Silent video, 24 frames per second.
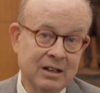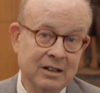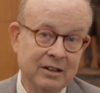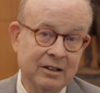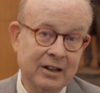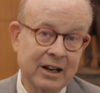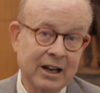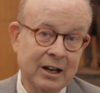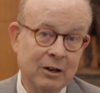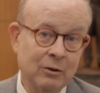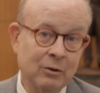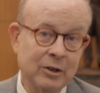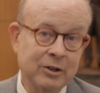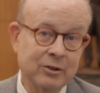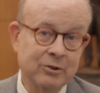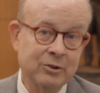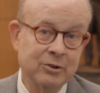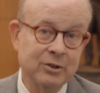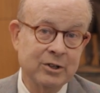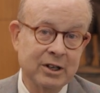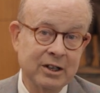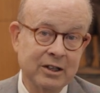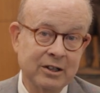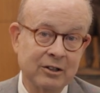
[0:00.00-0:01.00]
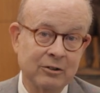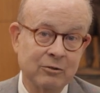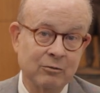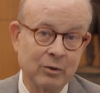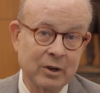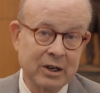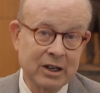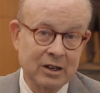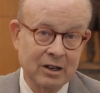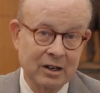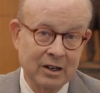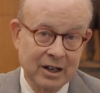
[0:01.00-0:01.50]
now undertaken
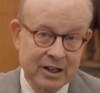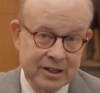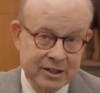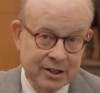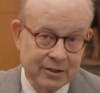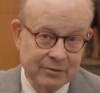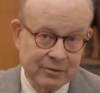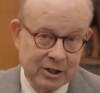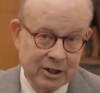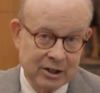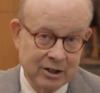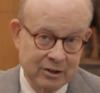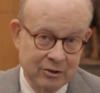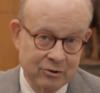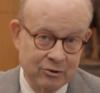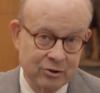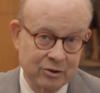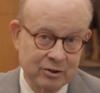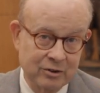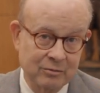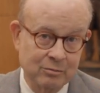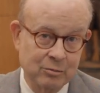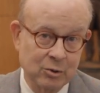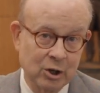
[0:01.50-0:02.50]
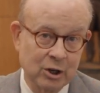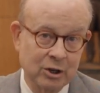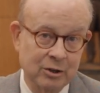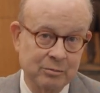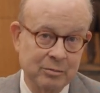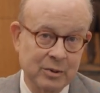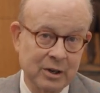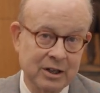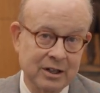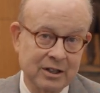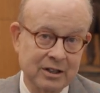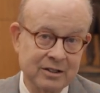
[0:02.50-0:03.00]
reclassification of
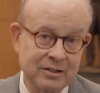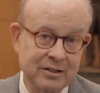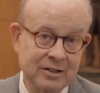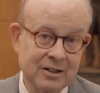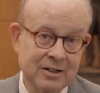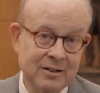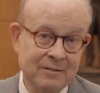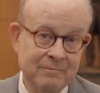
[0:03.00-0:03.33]
broadband